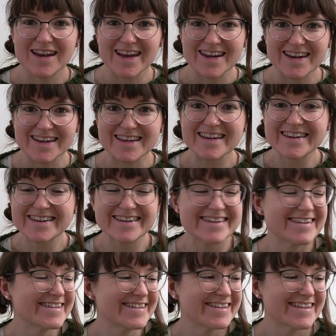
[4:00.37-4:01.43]
lining.
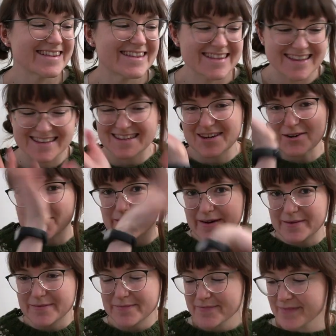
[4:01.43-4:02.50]
Let's ignore
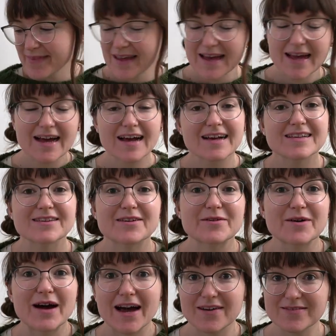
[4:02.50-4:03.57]
it. So
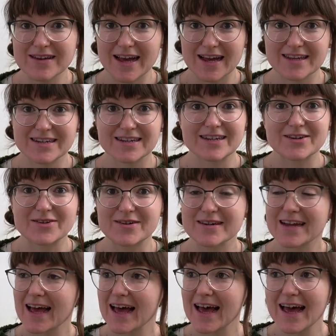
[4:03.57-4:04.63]
I haven't actually got
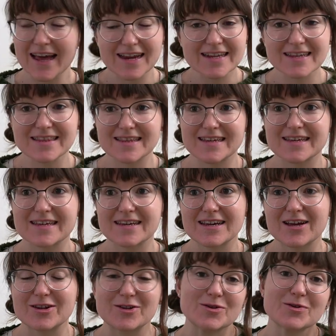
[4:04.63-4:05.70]

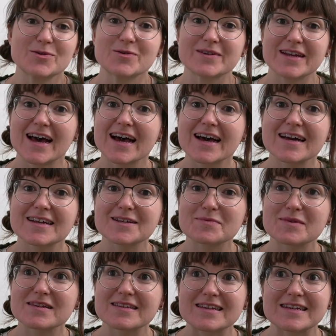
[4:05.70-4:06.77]
anything new to add,
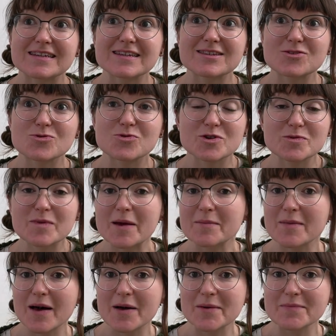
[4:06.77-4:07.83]
because I just talked to my
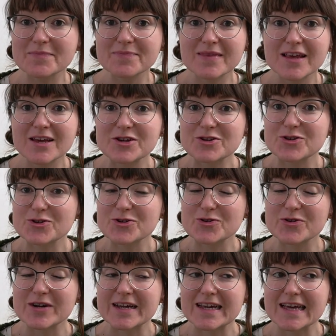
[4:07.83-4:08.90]
mum
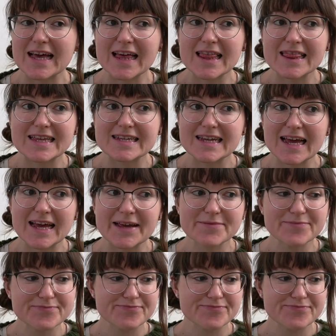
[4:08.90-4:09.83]
during the day